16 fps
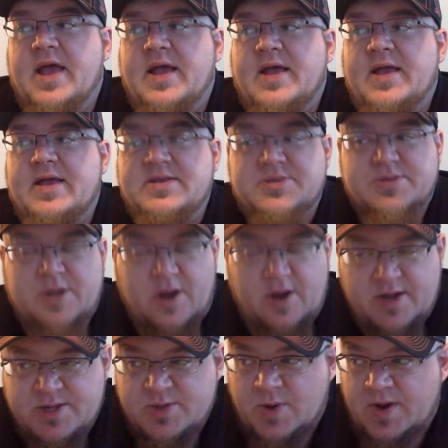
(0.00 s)
He's
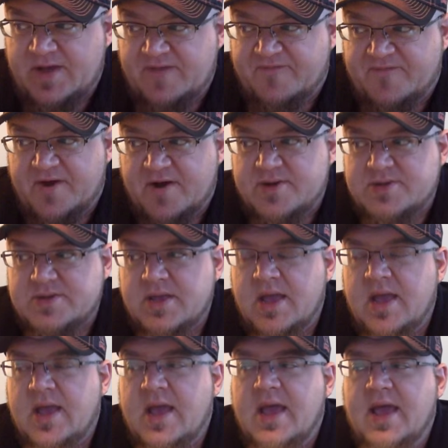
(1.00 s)
starting 21st.
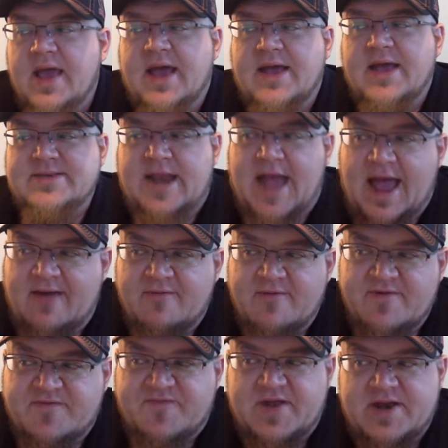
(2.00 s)
He has an
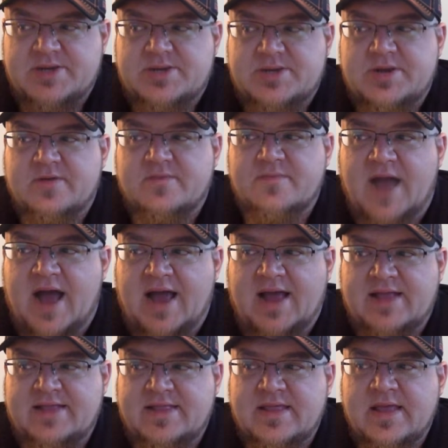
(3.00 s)
average finish here of
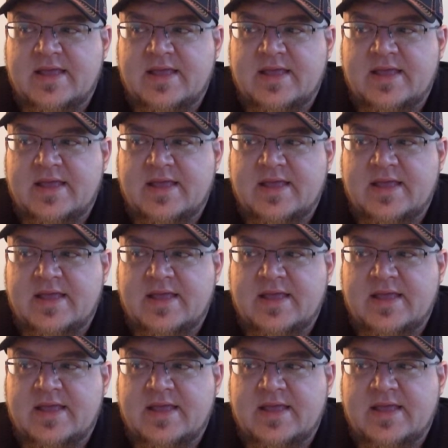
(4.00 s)
9th.